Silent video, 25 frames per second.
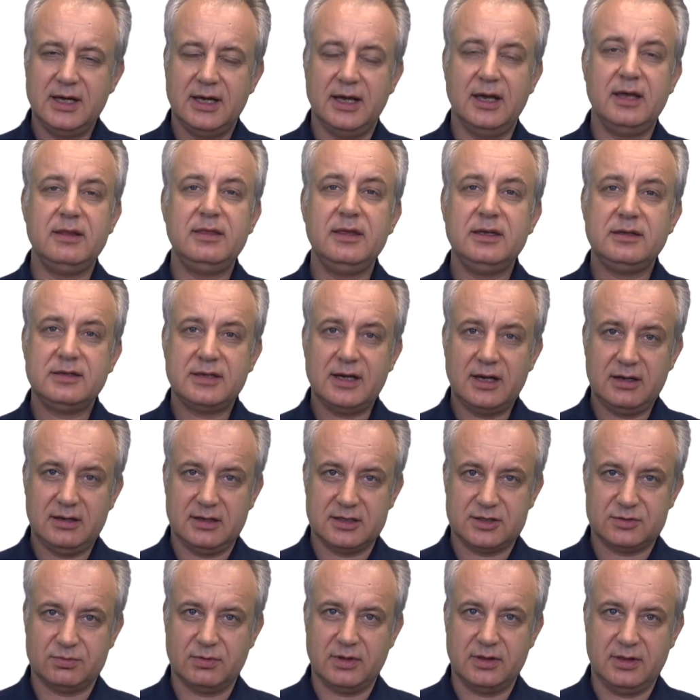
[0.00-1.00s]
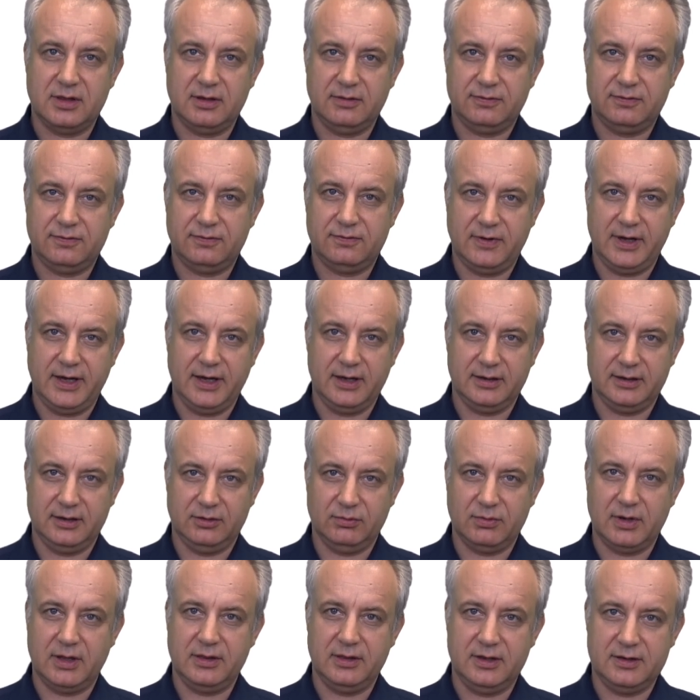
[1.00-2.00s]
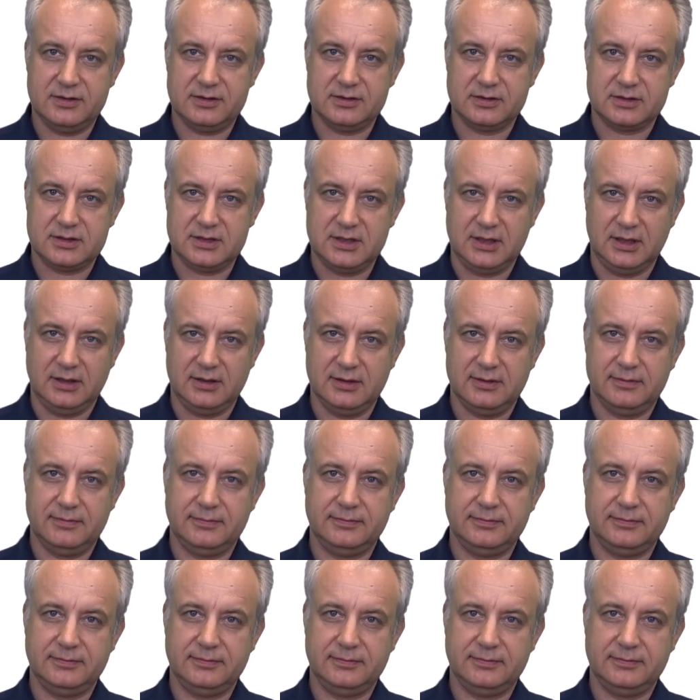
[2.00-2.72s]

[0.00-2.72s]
and they tell us when they fail and when they succeed.